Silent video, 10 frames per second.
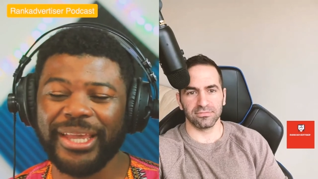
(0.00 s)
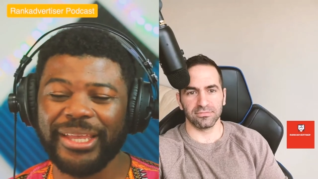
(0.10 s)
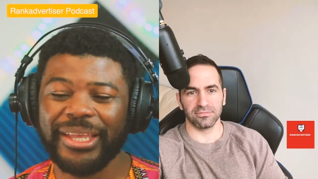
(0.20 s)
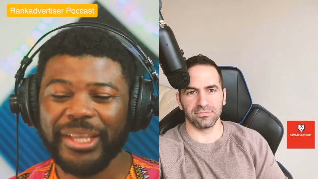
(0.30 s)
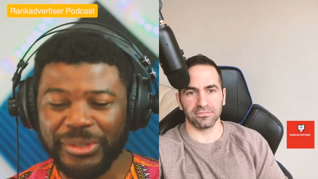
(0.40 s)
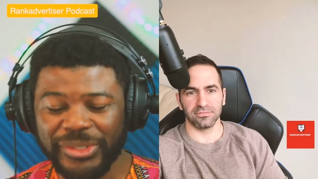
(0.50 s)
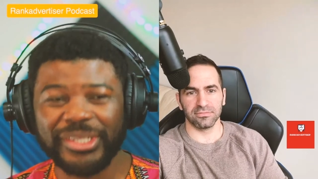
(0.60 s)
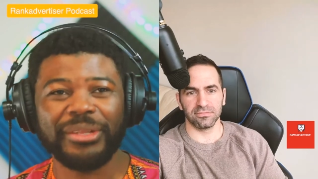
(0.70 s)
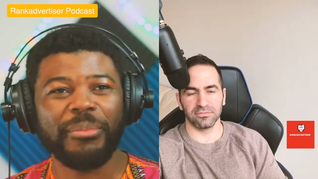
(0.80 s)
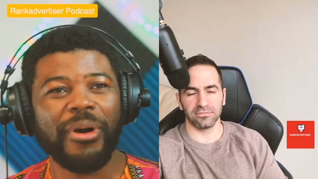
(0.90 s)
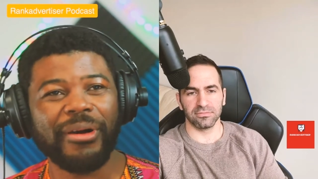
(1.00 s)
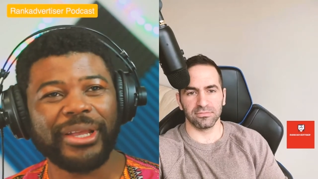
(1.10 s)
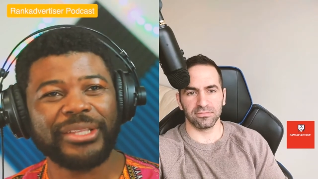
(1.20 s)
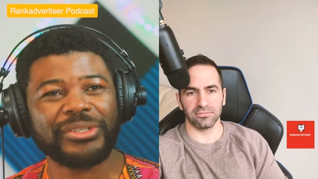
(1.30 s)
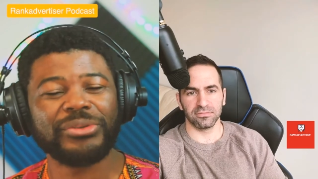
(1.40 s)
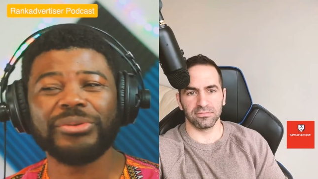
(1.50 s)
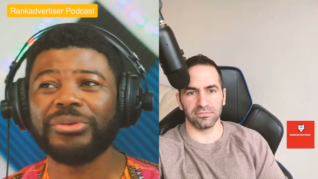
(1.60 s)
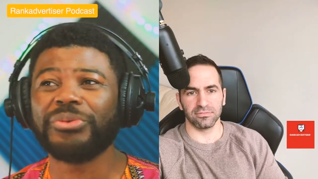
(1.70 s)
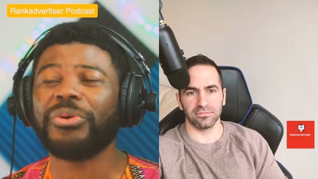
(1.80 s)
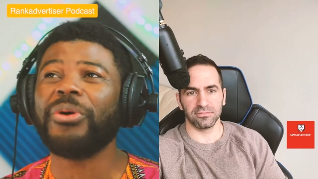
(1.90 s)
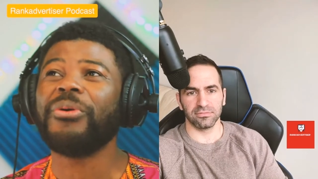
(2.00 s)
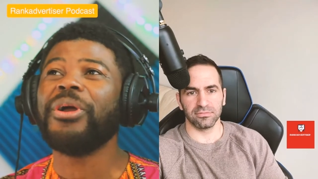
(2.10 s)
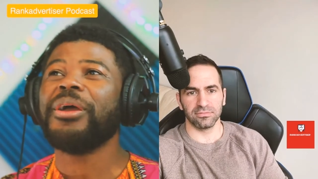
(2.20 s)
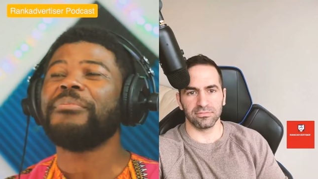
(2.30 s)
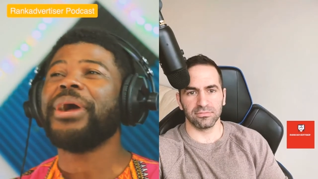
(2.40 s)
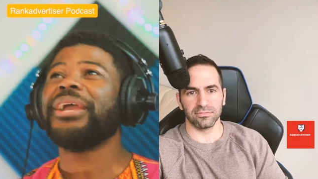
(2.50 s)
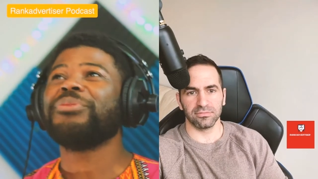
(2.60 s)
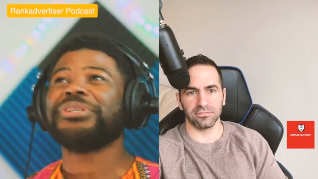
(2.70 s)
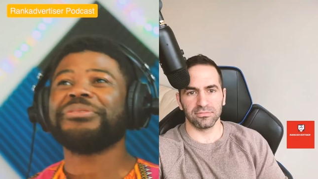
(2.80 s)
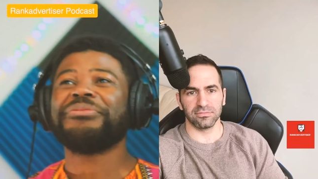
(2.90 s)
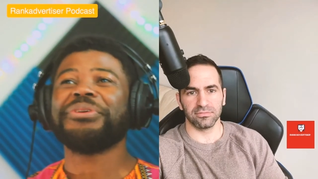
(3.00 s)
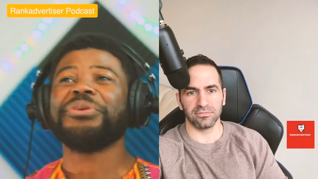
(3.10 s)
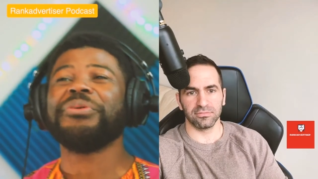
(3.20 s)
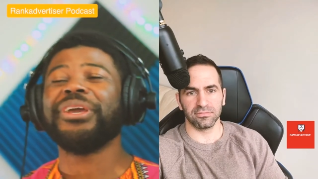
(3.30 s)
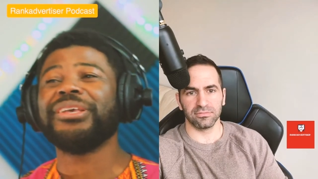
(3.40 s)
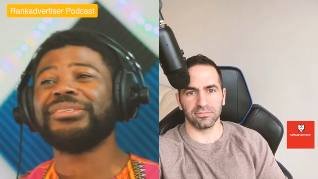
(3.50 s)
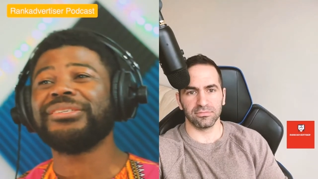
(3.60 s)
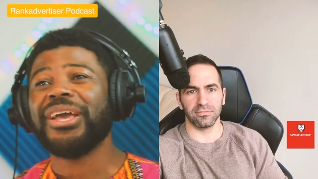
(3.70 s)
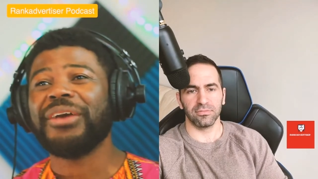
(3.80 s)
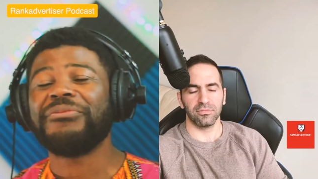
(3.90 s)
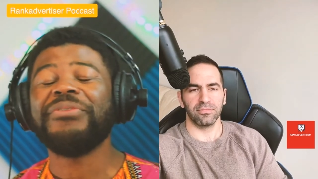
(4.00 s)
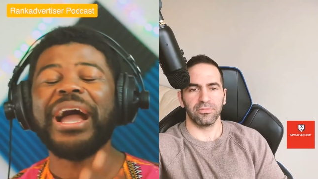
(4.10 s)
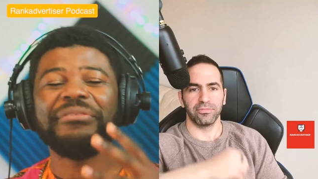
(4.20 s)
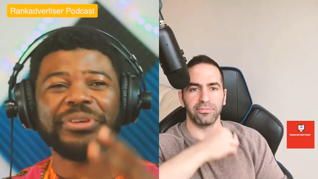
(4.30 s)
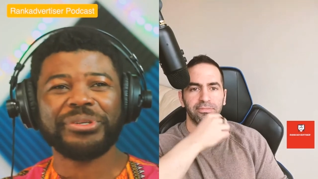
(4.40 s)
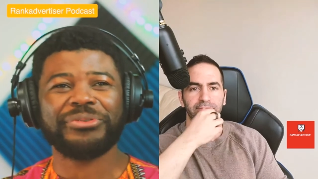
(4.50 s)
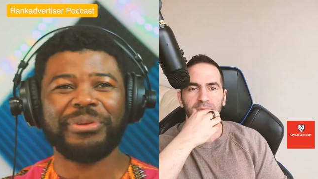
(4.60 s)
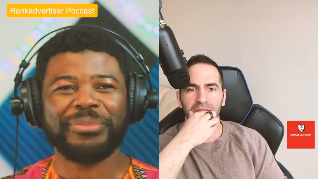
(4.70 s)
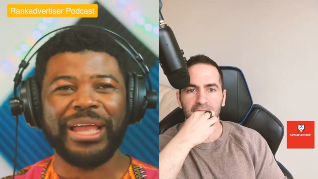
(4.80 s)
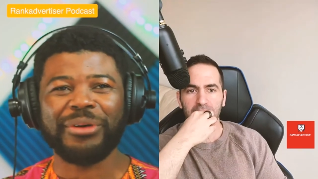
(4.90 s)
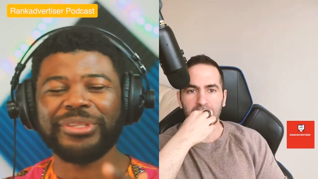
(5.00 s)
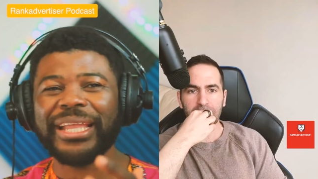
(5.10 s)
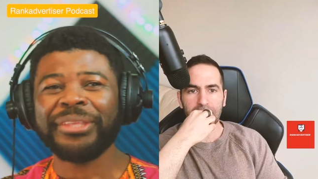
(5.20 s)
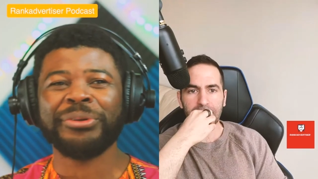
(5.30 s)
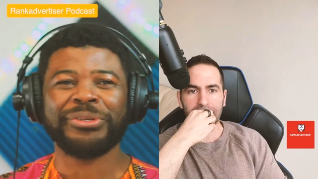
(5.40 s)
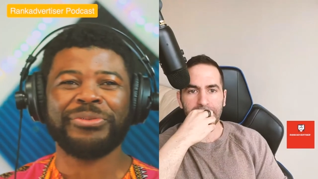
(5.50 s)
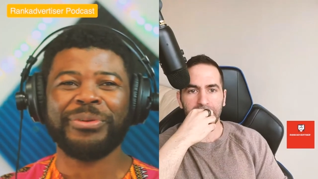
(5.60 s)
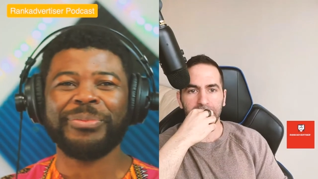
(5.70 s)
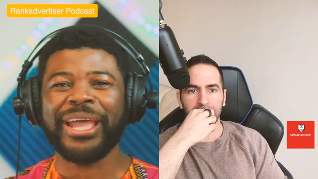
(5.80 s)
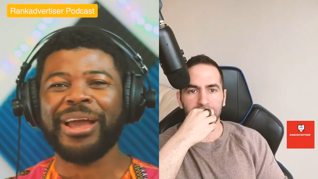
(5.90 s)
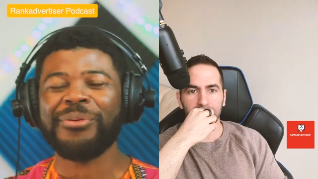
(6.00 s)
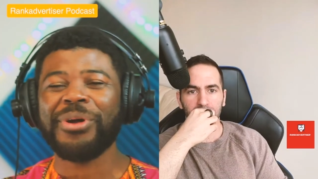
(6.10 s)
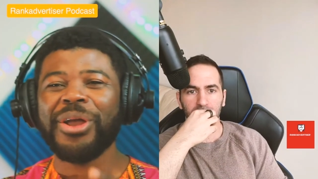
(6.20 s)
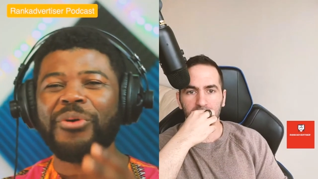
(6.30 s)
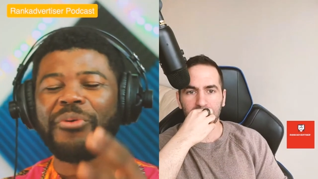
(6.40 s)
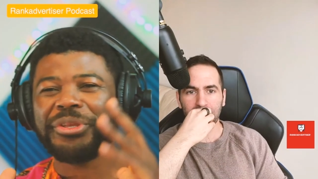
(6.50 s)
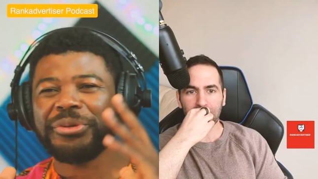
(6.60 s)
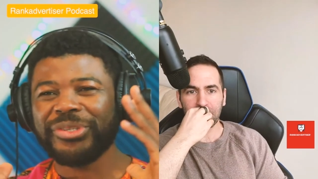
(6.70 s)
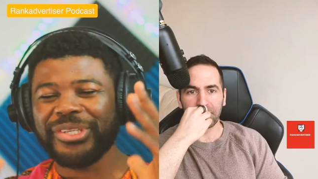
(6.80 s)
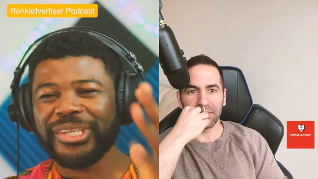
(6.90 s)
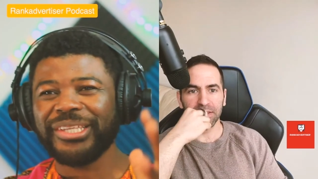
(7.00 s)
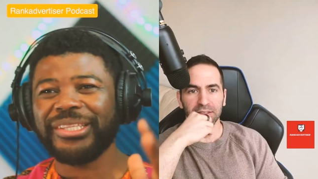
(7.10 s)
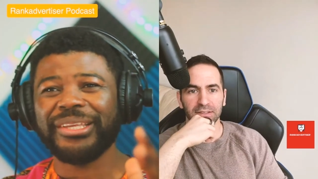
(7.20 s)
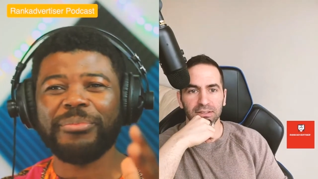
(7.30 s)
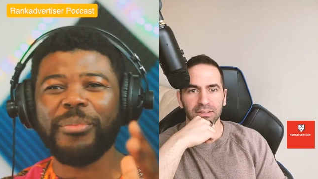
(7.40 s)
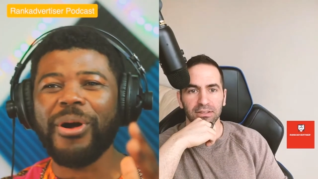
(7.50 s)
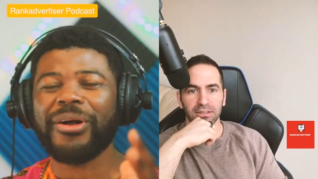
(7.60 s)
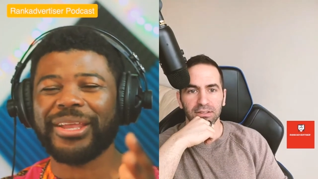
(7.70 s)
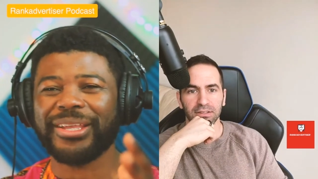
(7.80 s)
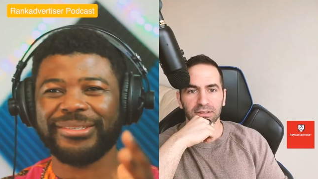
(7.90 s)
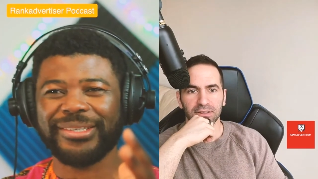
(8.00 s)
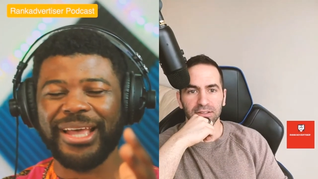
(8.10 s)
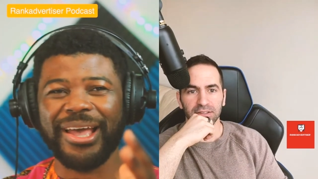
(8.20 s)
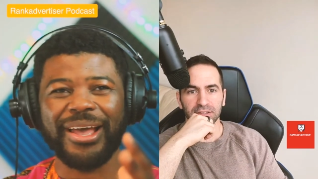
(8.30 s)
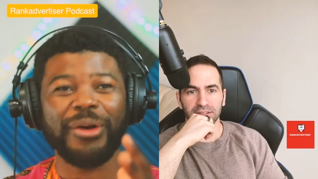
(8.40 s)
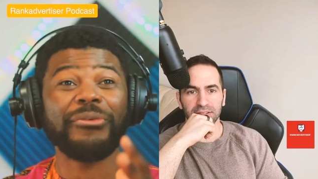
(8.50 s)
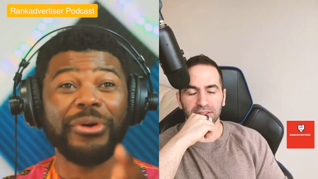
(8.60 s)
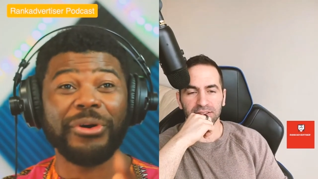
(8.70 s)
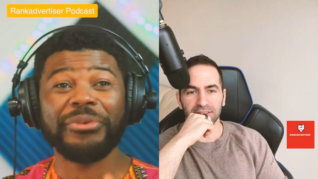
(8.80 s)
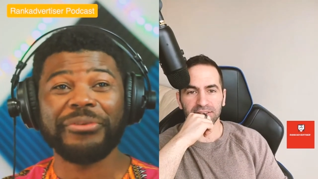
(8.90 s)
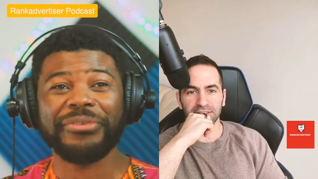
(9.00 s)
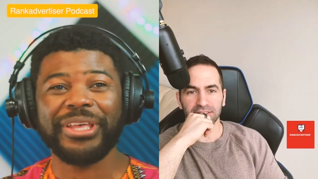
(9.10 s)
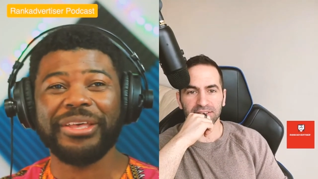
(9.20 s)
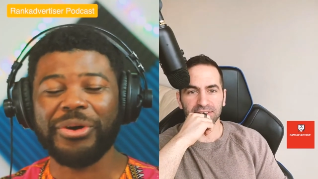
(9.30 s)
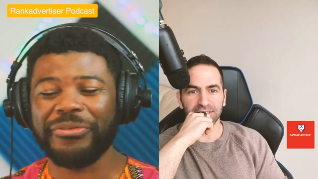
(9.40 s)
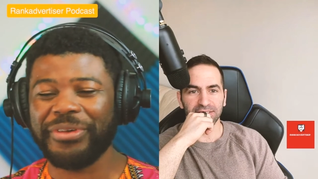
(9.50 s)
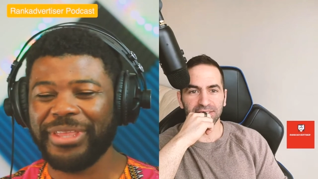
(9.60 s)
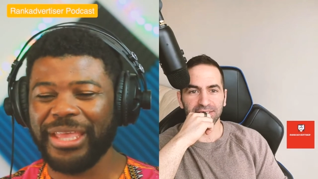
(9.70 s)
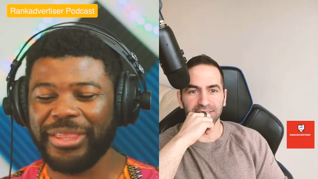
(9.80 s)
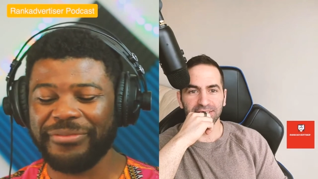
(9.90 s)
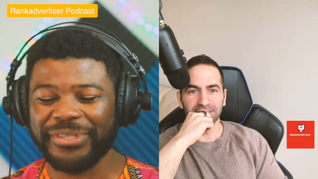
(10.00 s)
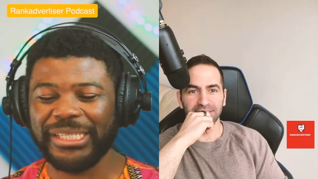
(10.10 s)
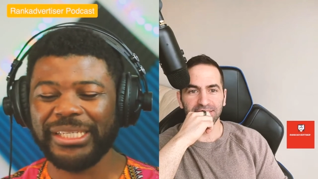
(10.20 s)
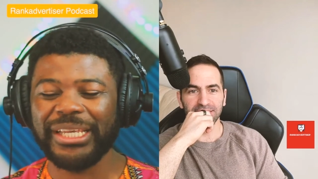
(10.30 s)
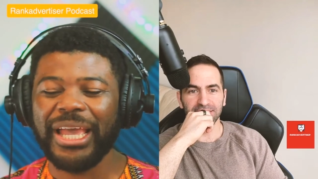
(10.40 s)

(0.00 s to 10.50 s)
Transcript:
Speaker 1: uh, you're seeing the market grow. My question for you is: five years from now, ten years from now, where do you see the market uh, of of an, uh, of an NFT?